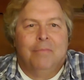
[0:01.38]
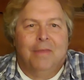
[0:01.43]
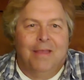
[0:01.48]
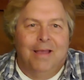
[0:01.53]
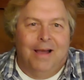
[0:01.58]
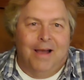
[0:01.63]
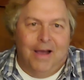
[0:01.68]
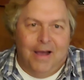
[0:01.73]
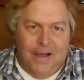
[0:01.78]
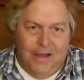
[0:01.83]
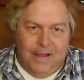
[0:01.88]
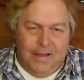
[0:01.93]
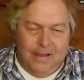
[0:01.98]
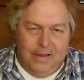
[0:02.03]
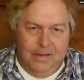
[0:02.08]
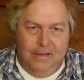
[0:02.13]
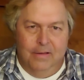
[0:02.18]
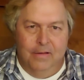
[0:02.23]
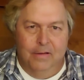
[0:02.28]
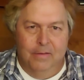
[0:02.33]
Hi,
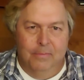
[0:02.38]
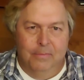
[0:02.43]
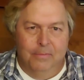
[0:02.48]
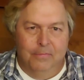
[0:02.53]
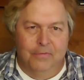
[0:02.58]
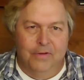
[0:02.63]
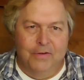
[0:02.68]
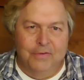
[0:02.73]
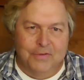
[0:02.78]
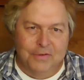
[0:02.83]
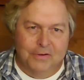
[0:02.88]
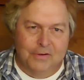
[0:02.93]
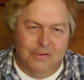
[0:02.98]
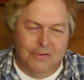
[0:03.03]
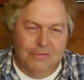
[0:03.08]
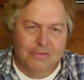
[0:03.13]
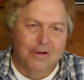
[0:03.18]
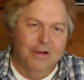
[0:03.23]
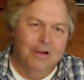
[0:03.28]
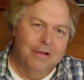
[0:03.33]
Professor
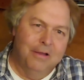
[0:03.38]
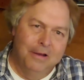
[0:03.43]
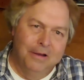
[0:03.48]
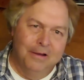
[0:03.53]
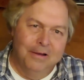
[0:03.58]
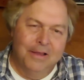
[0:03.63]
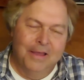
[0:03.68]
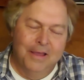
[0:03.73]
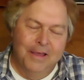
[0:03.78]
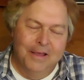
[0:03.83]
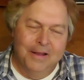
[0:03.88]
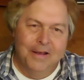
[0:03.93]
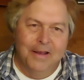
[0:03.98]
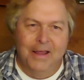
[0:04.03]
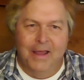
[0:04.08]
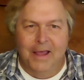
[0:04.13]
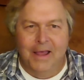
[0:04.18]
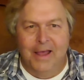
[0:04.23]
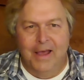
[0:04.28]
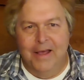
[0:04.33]
Kukral here again,
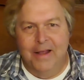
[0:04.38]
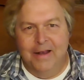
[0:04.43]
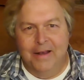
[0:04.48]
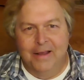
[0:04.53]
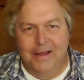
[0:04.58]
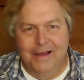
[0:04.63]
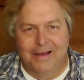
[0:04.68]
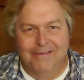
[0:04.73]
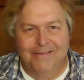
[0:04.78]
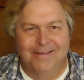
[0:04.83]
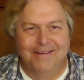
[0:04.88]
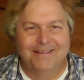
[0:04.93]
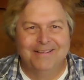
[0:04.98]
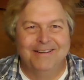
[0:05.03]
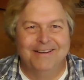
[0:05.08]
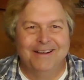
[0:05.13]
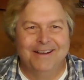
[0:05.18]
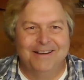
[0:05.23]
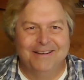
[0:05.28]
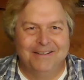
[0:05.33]
and I want to
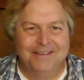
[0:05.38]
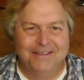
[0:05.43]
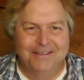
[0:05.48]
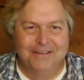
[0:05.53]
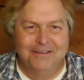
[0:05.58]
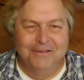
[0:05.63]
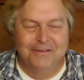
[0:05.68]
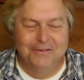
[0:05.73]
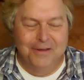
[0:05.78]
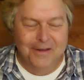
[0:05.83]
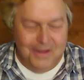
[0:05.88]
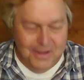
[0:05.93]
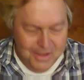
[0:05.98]
talk to